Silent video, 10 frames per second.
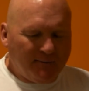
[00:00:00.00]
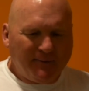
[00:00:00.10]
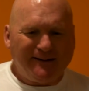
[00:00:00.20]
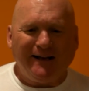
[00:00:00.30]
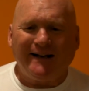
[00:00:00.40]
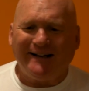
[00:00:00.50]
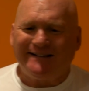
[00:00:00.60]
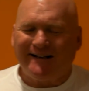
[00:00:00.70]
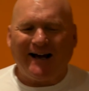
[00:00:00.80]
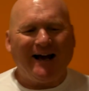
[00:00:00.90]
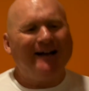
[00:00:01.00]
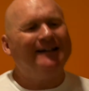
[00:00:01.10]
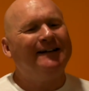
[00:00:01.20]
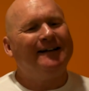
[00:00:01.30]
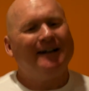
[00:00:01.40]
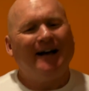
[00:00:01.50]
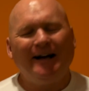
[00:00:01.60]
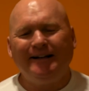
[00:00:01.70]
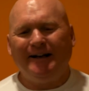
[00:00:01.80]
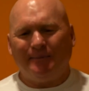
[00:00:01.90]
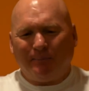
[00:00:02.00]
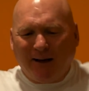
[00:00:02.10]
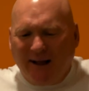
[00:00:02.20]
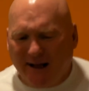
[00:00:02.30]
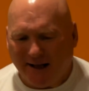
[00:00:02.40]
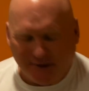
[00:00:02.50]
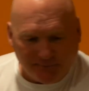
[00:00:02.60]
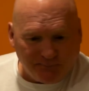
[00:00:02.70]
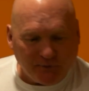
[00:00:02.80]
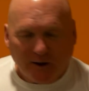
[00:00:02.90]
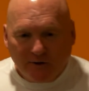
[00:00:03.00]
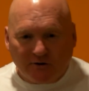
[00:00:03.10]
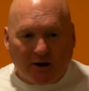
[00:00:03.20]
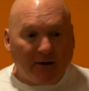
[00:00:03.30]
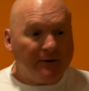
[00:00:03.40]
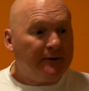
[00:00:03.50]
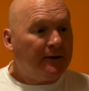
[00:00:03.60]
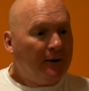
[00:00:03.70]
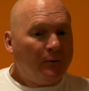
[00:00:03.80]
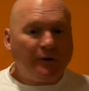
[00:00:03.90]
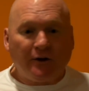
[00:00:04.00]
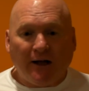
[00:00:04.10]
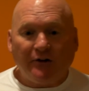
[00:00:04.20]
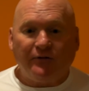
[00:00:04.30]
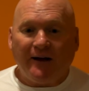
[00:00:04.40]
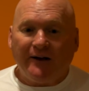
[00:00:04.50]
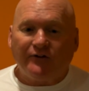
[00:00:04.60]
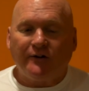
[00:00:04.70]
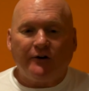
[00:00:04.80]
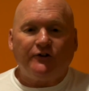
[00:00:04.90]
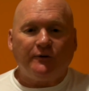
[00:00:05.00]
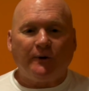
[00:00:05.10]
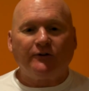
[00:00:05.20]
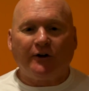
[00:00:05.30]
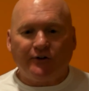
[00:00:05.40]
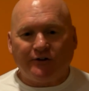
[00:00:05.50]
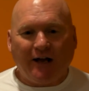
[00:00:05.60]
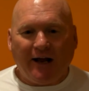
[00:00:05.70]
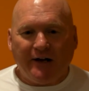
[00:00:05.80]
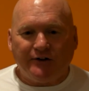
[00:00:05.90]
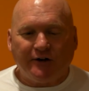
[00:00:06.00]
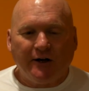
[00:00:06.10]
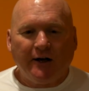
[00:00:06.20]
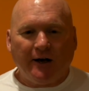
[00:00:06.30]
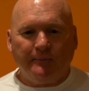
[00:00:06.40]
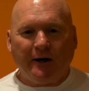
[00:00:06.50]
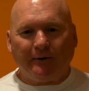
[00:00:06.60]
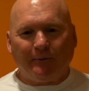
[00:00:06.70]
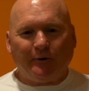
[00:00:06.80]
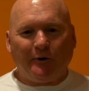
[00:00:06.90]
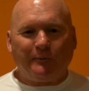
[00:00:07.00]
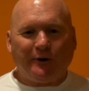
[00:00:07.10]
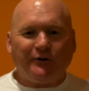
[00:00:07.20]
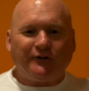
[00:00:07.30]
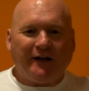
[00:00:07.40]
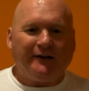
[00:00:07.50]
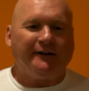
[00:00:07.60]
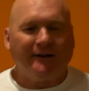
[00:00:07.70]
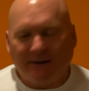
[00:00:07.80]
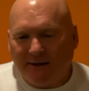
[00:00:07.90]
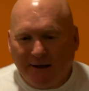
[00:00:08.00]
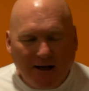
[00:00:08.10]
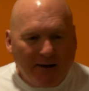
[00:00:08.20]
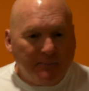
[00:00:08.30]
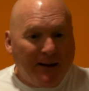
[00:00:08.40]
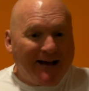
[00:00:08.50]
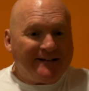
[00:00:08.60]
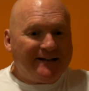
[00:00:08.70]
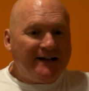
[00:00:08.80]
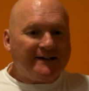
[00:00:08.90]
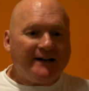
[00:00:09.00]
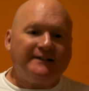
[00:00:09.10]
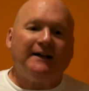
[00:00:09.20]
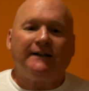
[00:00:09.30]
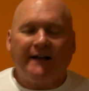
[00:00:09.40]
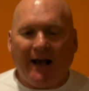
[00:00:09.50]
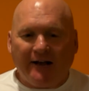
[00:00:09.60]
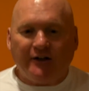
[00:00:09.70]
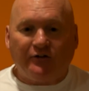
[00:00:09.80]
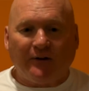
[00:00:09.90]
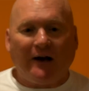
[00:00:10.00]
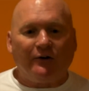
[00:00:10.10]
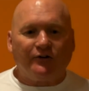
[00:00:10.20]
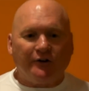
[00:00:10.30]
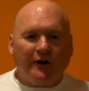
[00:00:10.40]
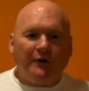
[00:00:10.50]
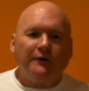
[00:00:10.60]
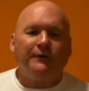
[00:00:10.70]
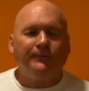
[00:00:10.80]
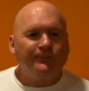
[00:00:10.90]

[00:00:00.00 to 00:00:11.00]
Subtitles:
But then I said, I need a blonde. So I went to Las Vegas, and there she was on stage, a Marilyn Monroe impersonator. Backstage, I sent candies, flowers, a note.